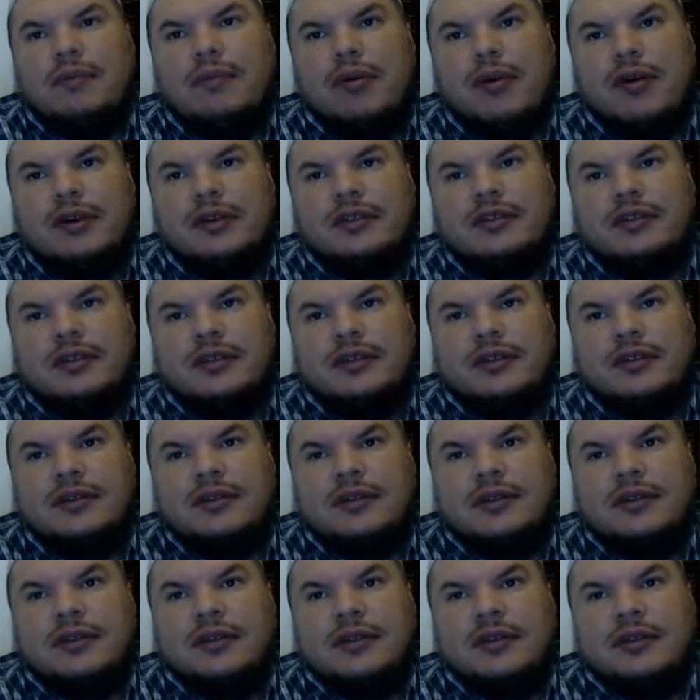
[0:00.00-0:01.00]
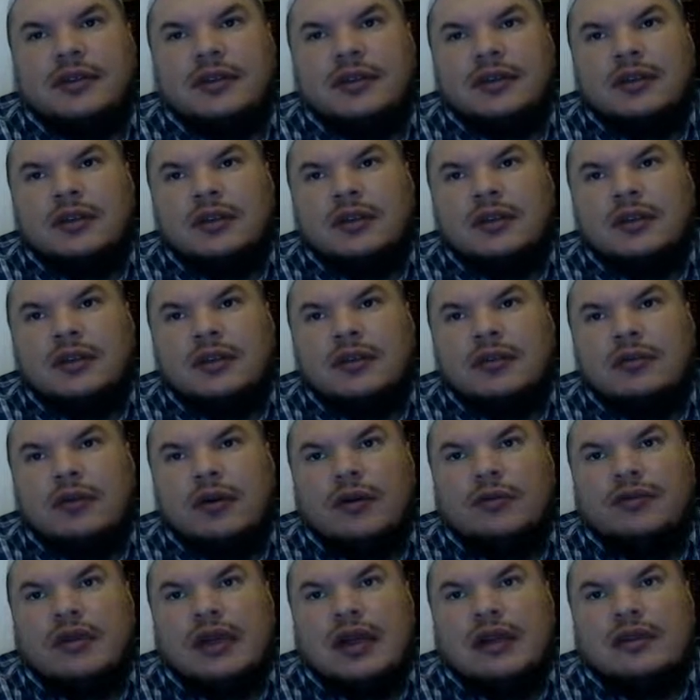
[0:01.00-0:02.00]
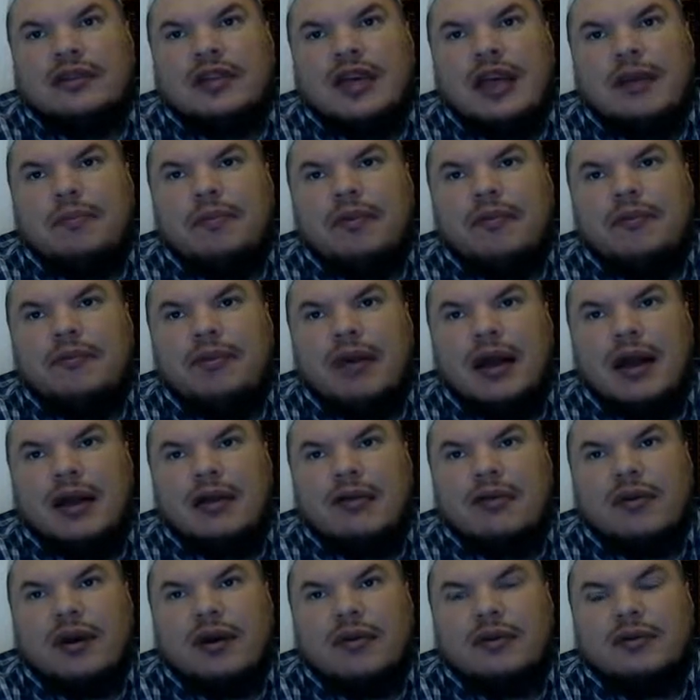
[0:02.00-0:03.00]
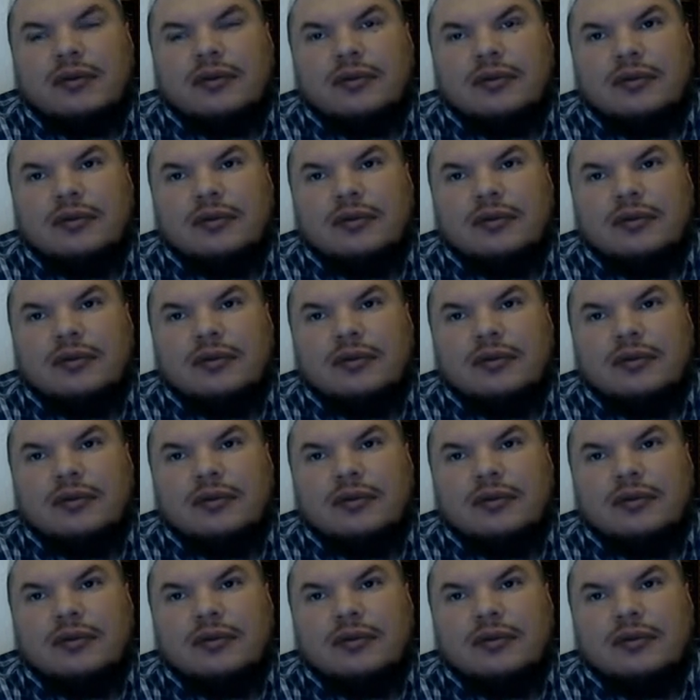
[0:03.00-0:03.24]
person with that type of background,